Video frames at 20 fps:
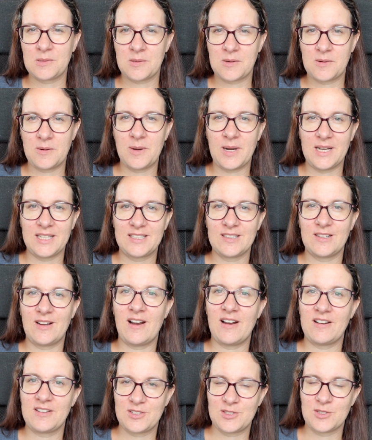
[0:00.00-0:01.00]
quite a
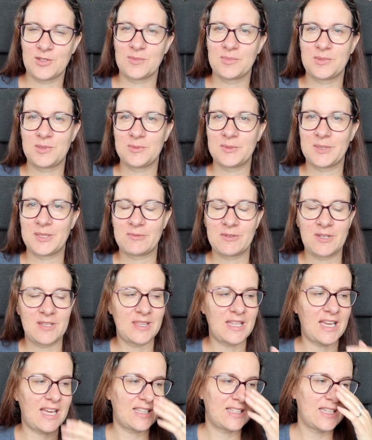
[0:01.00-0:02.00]
hard job to work
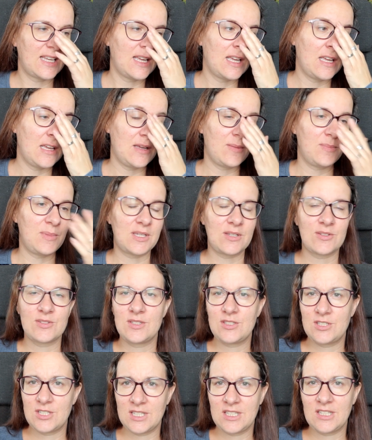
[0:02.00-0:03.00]
with that, because
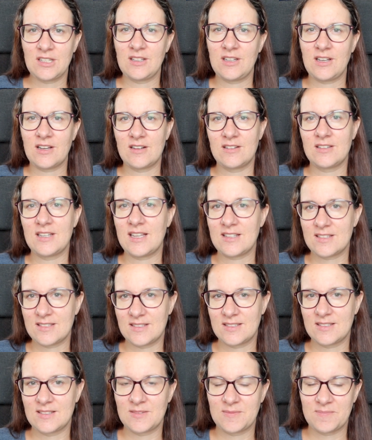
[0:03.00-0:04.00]
the chenille yarn
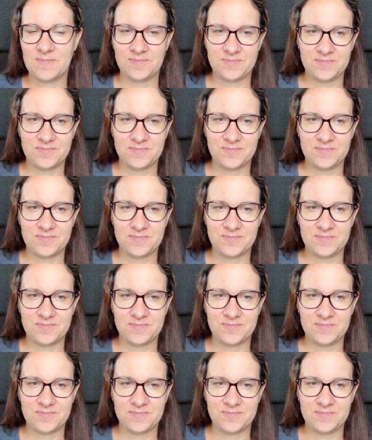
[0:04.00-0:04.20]
has,